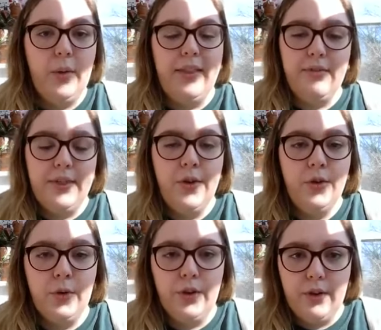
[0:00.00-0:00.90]
We live in
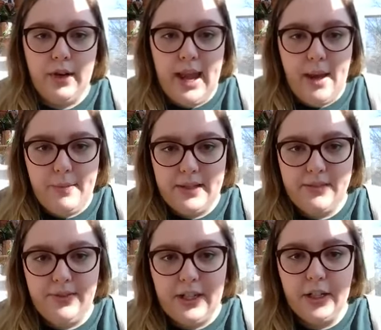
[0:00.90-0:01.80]
the Northern
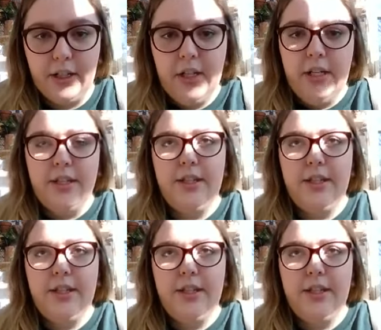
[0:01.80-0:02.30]
Hemisphere.